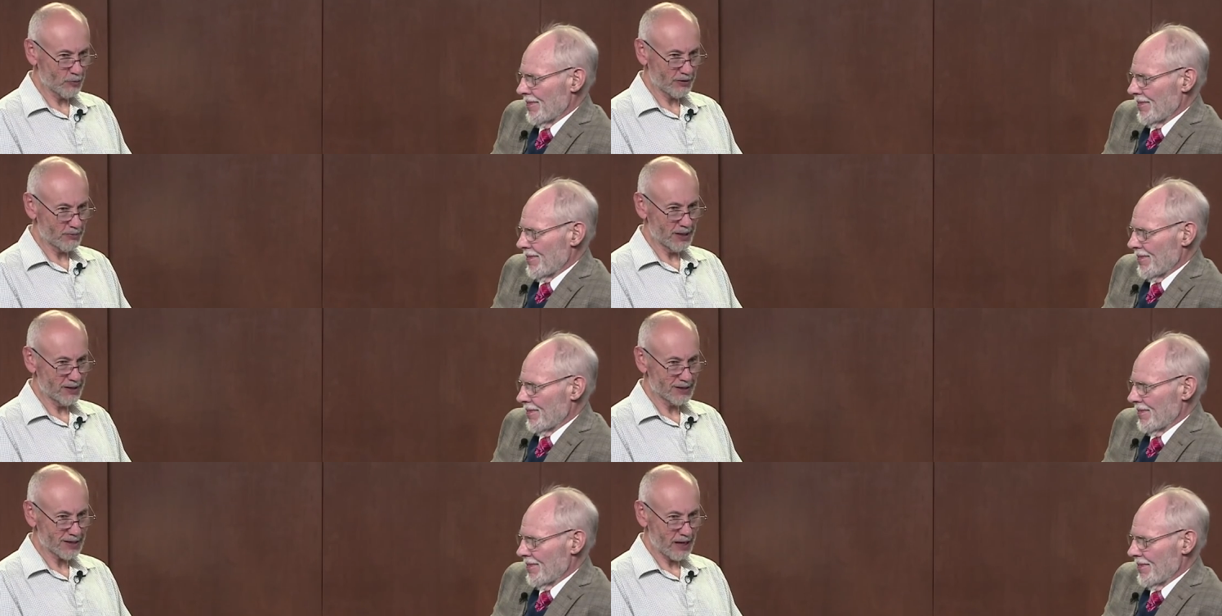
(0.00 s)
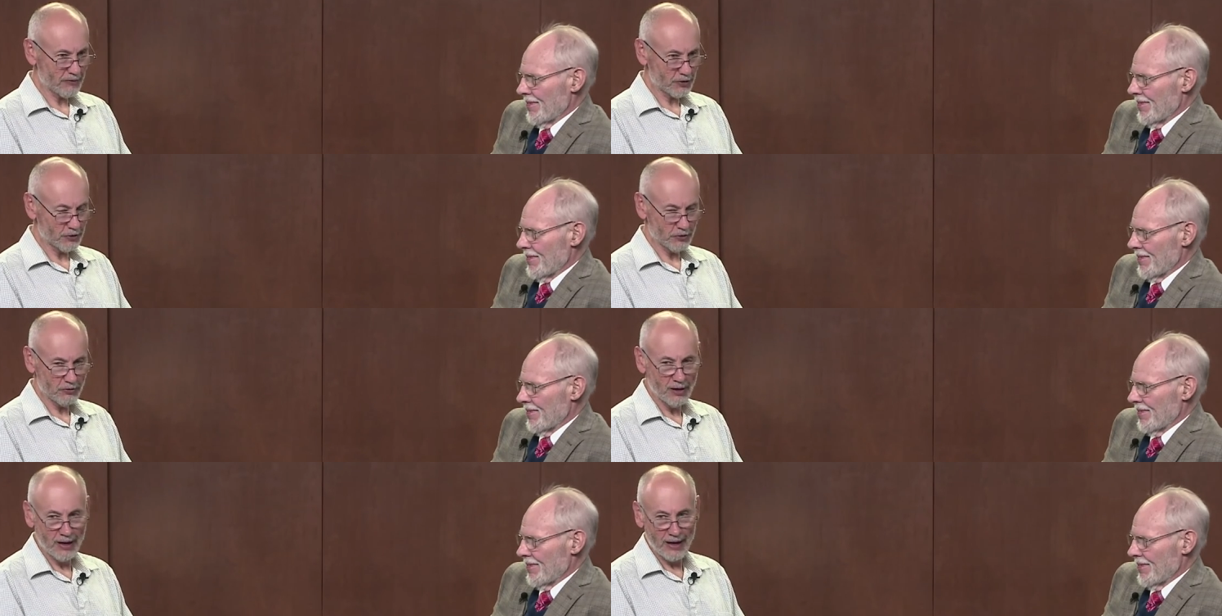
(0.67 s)
Speaker 1: with me this
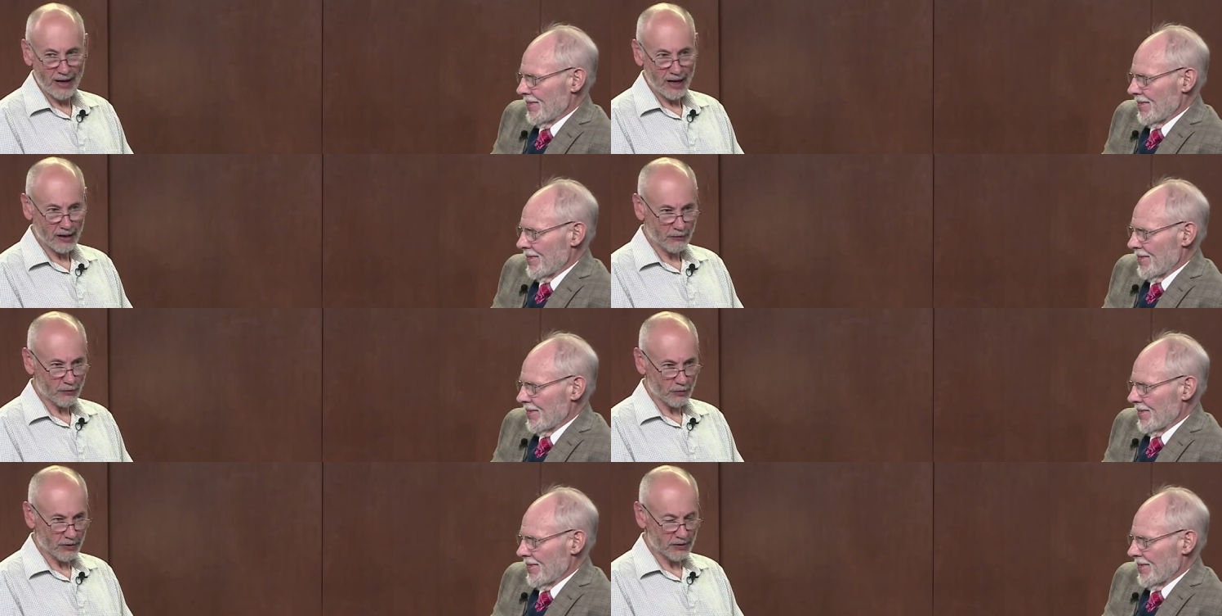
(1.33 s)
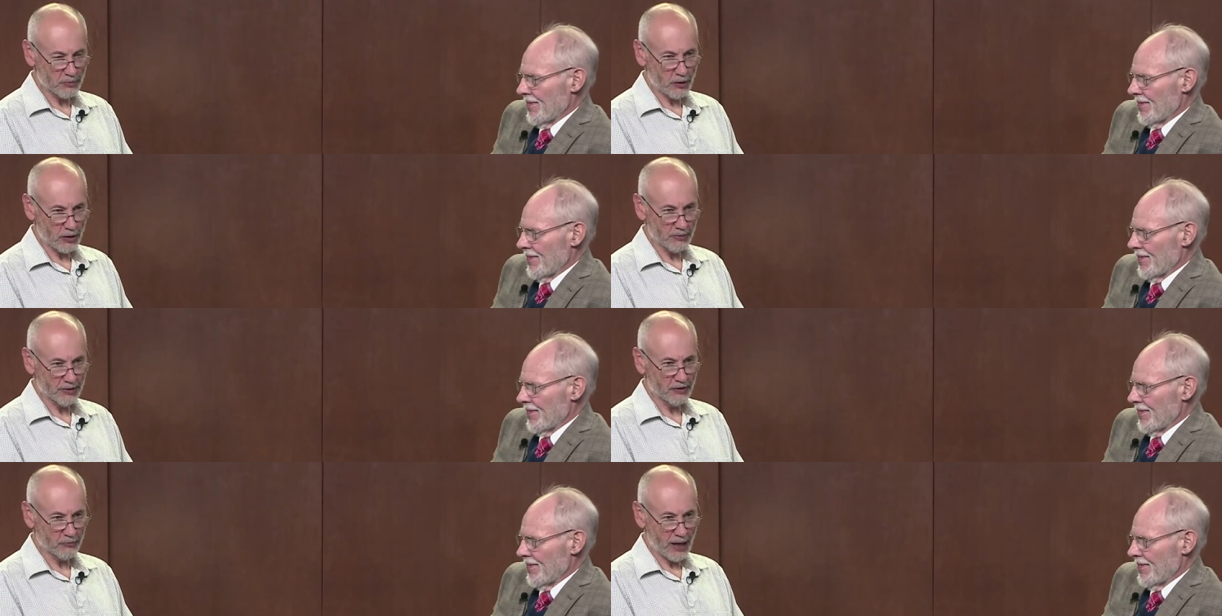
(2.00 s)
afternoon and for the
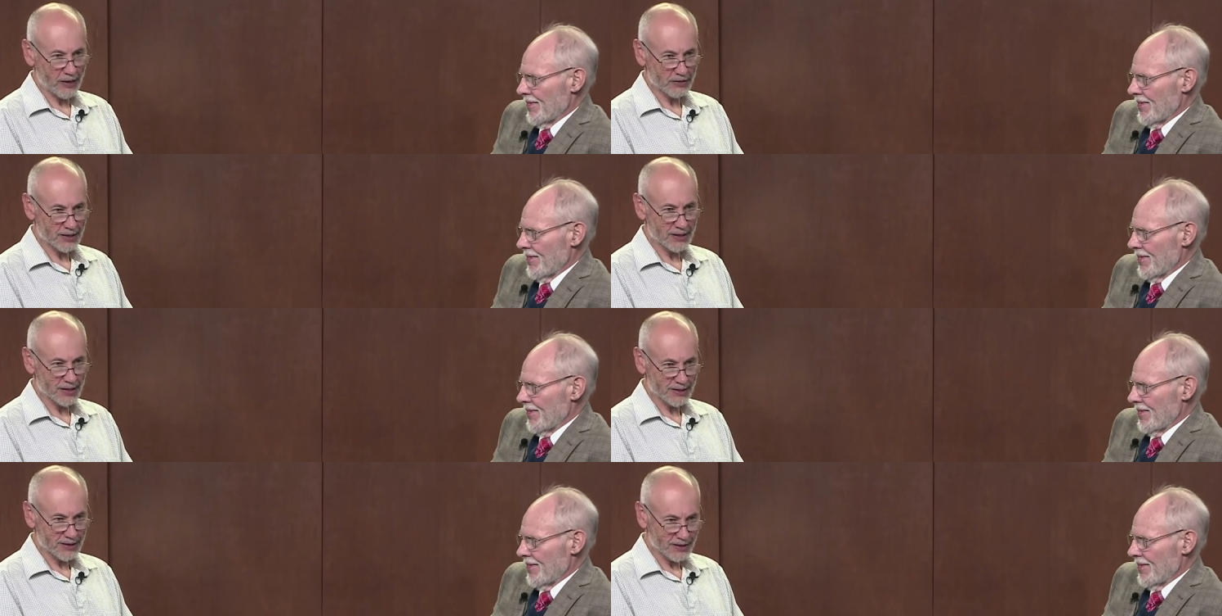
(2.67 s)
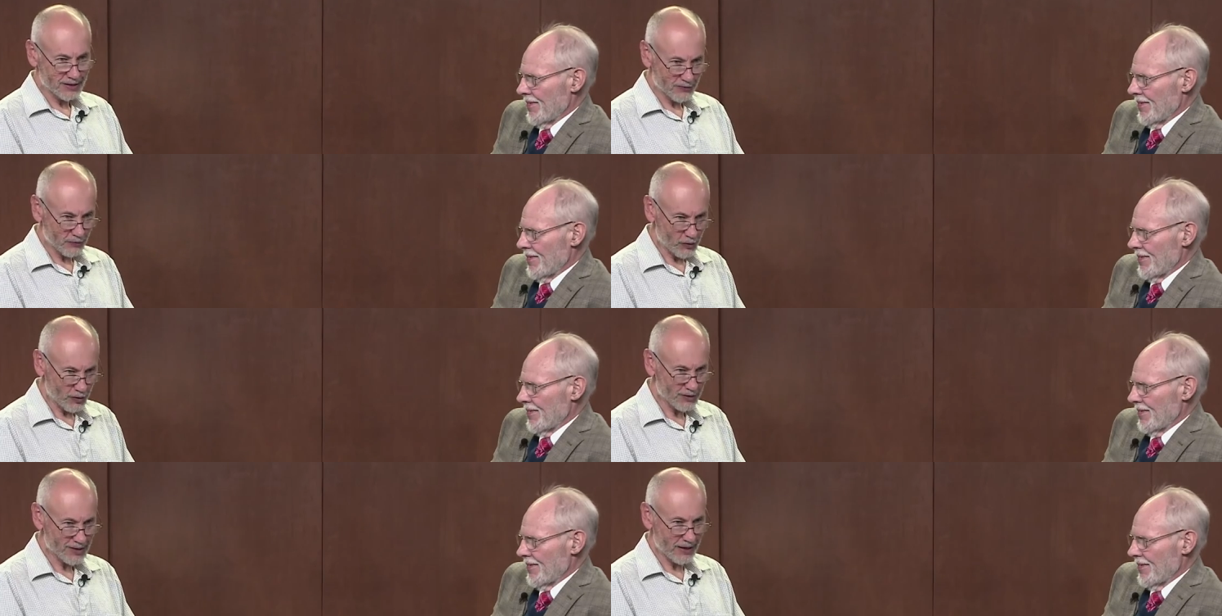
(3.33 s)
Department of Biostatistics
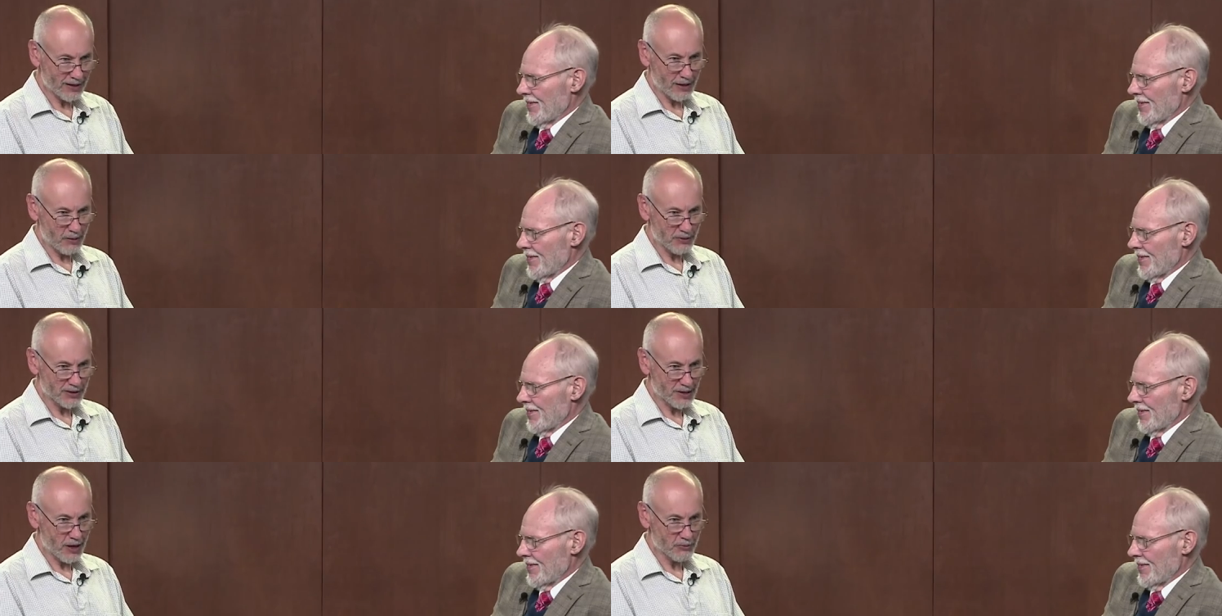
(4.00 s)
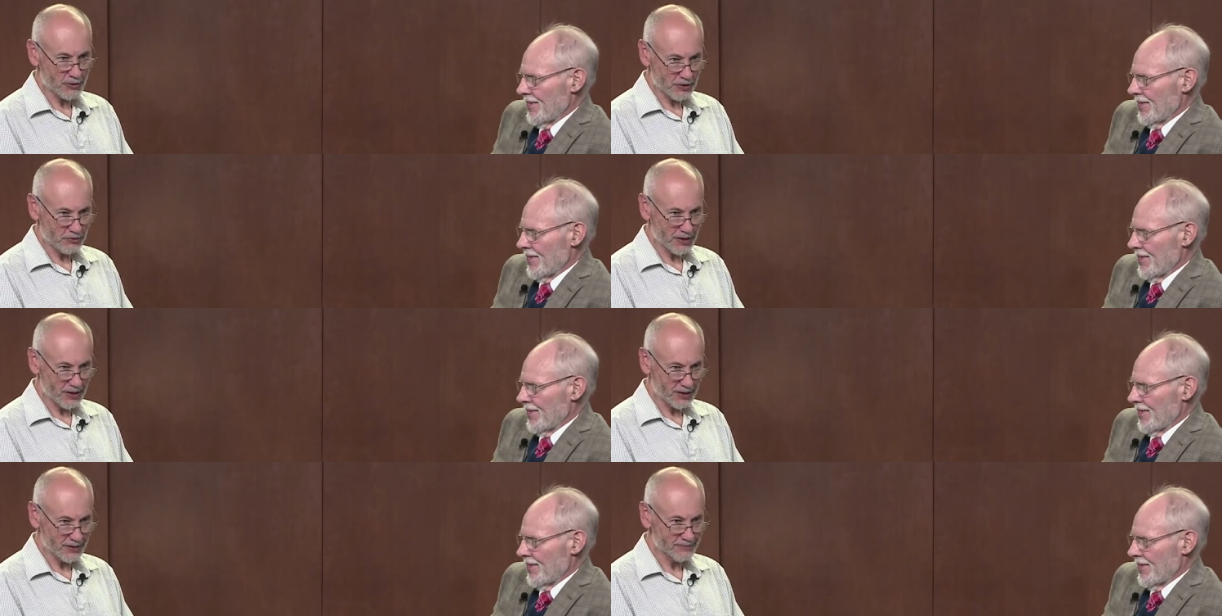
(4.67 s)
for setting up this
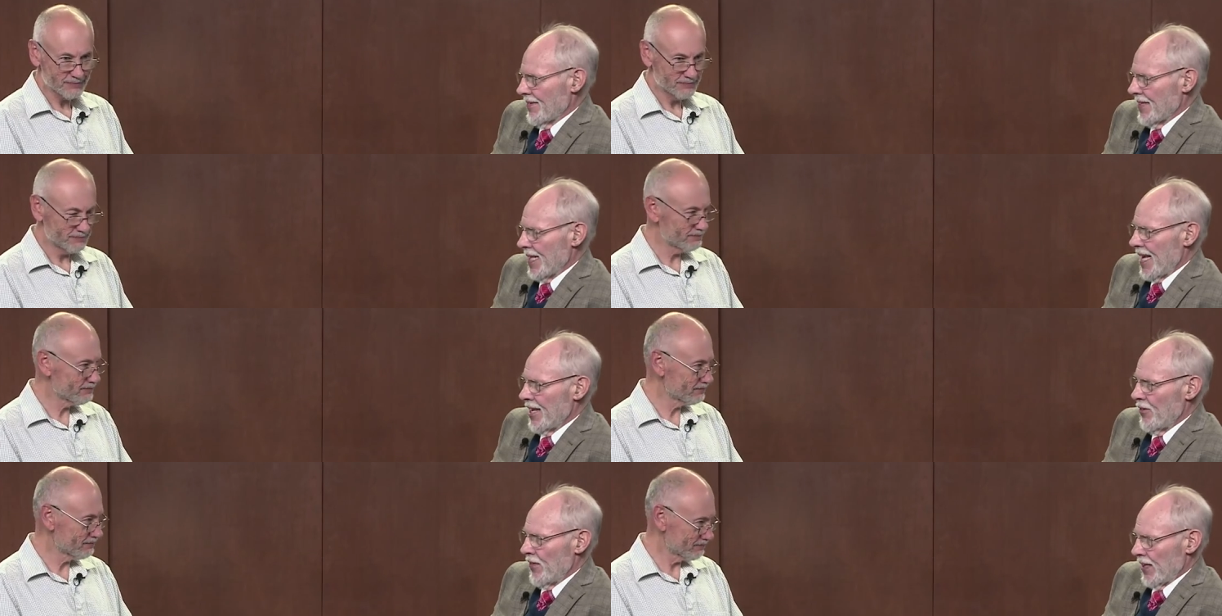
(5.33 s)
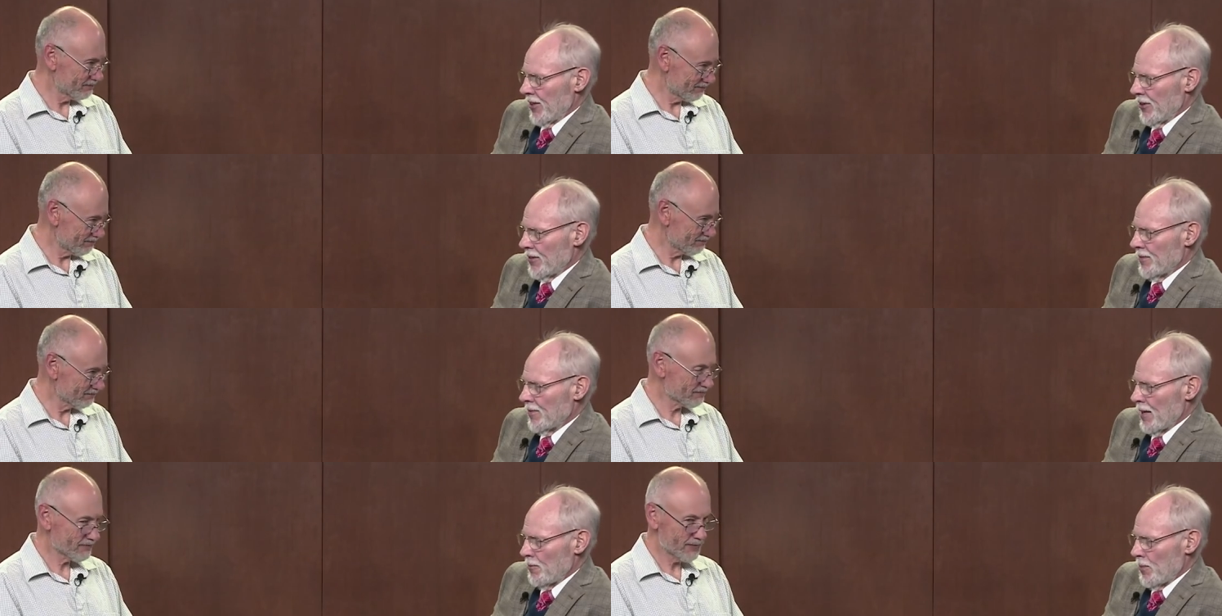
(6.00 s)
opportunity.
Speaker 2: Thank you, Victor.
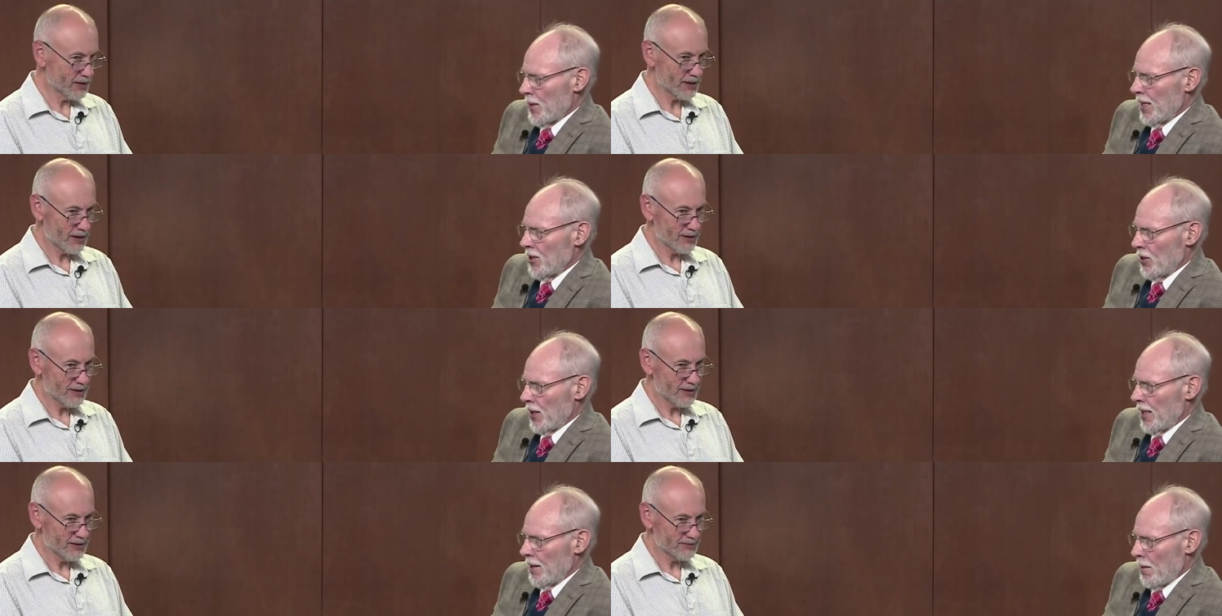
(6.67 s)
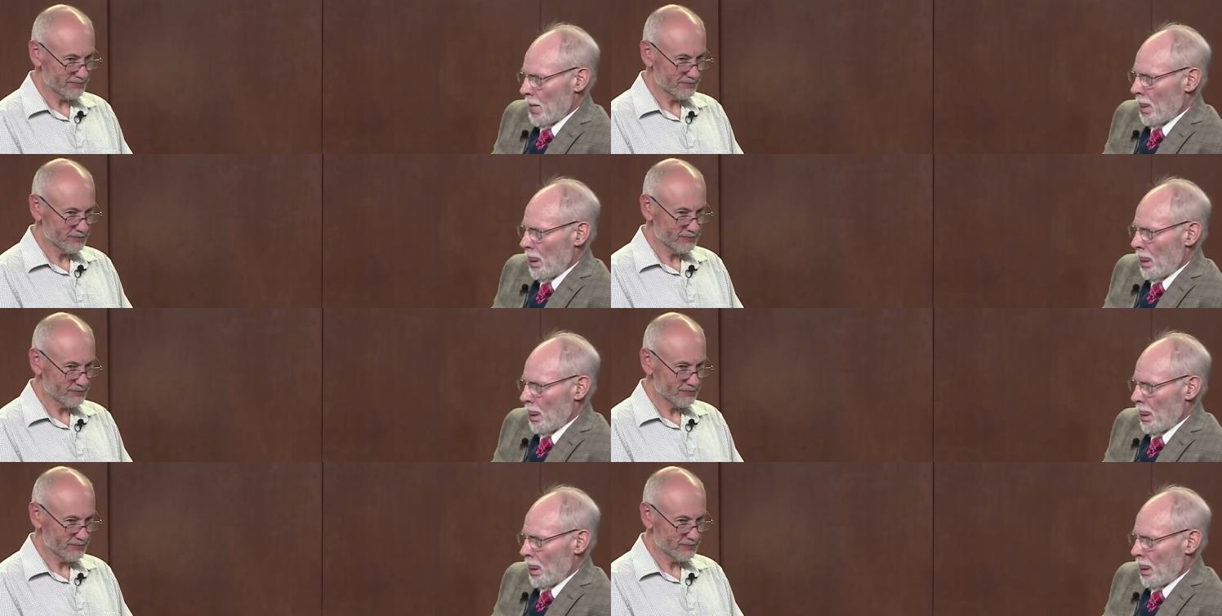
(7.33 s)
I enjoyed it.